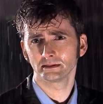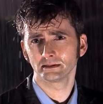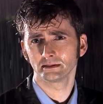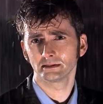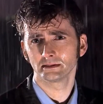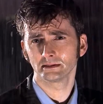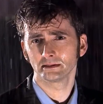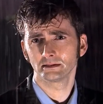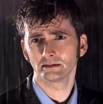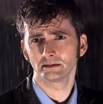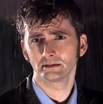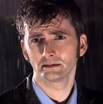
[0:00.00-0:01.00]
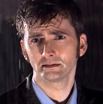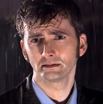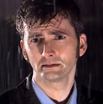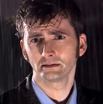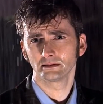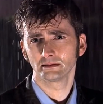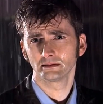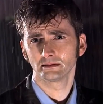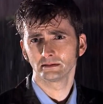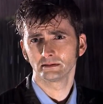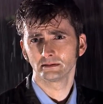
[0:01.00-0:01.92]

(no one is talking)